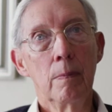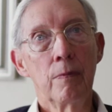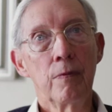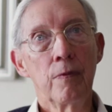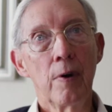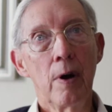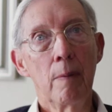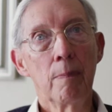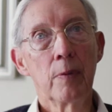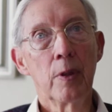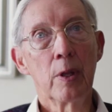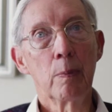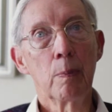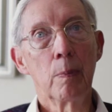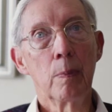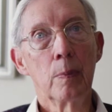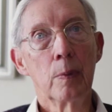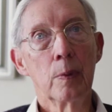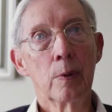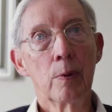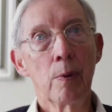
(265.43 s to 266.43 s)
from the
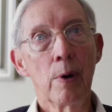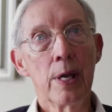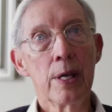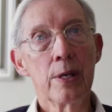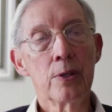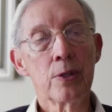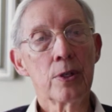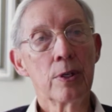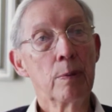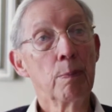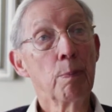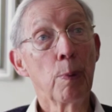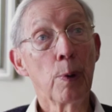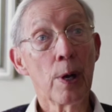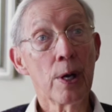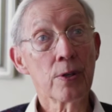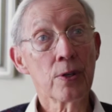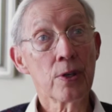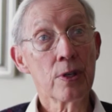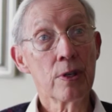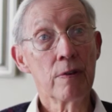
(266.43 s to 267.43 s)
Grace and
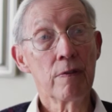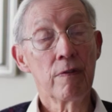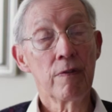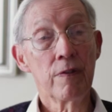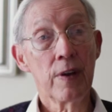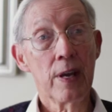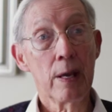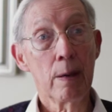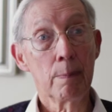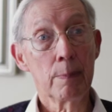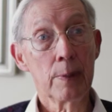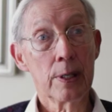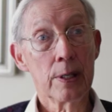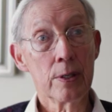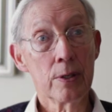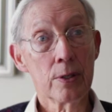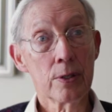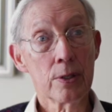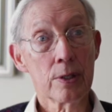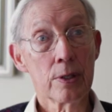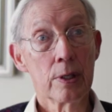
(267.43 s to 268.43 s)
Preston
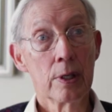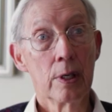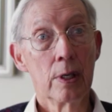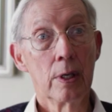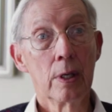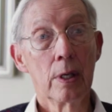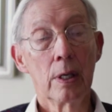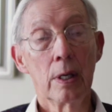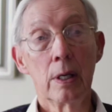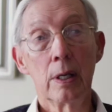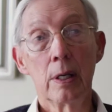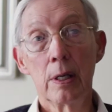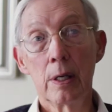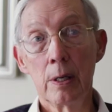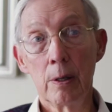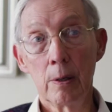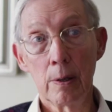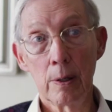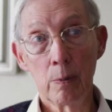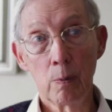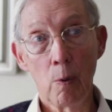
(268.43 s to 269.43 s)
families
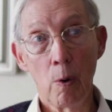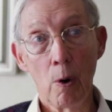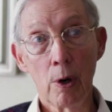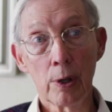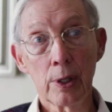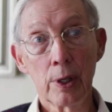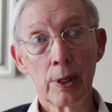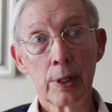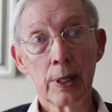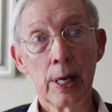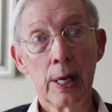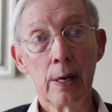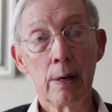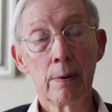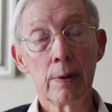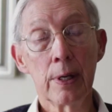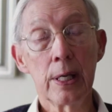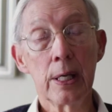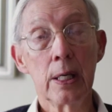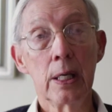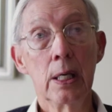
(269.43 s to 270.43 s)
here in Walker
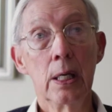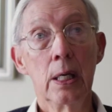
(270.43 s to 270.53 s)
County.